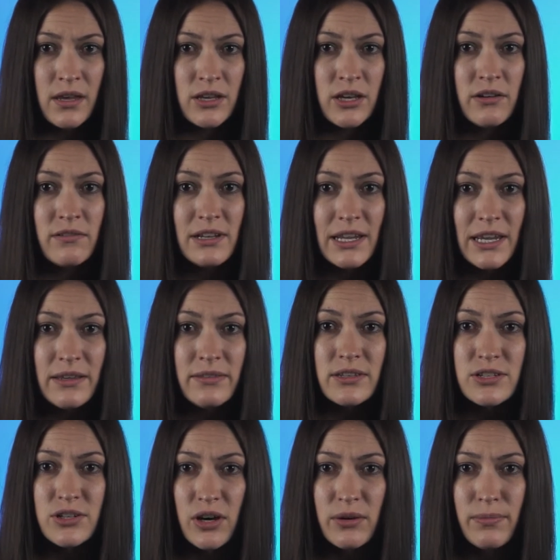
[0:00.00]
Currently, the
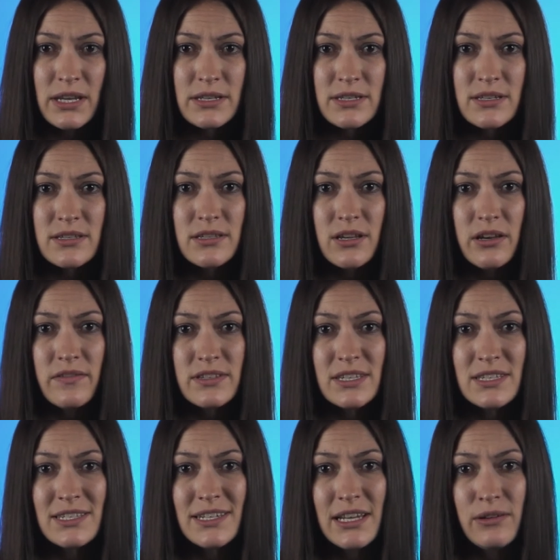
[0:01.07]
child maintenance service
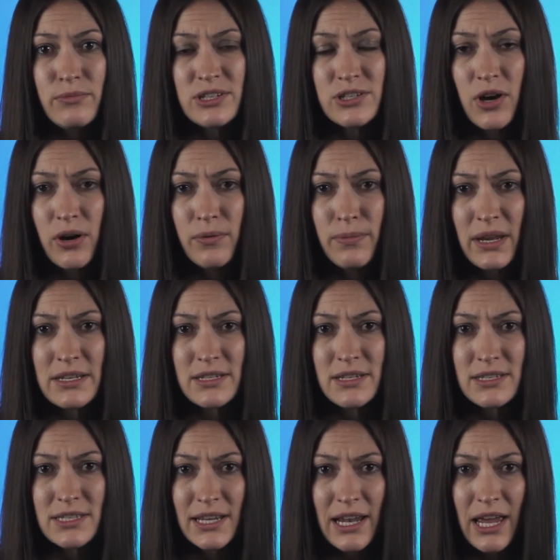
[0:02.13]
is dealing with child
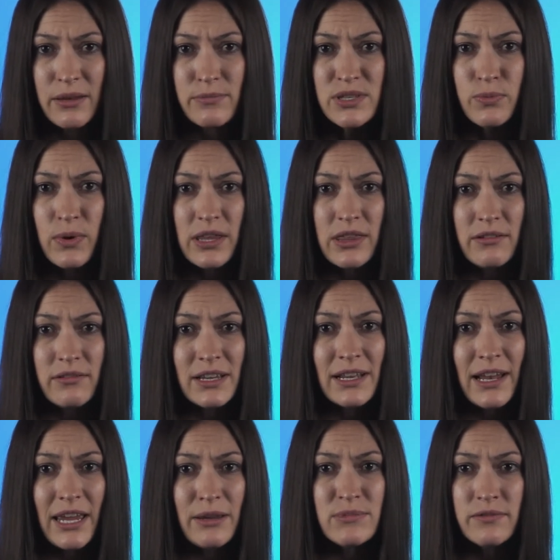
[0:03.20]
maintenance claims where there are
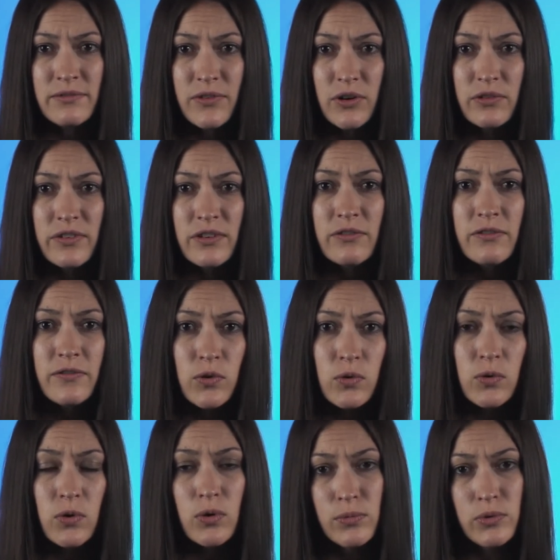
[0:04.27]
claims involving
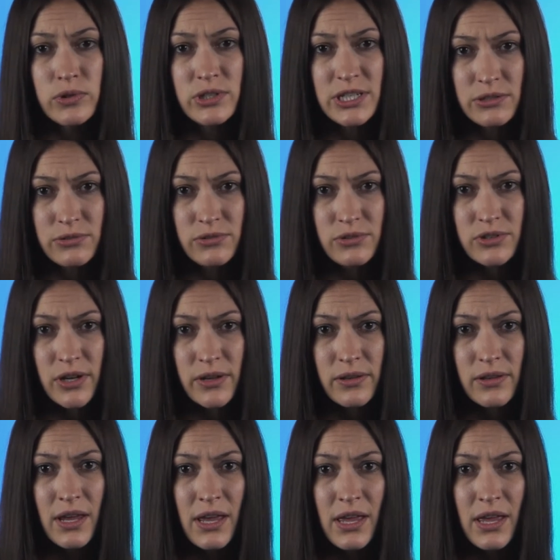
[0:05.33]
4 or more children.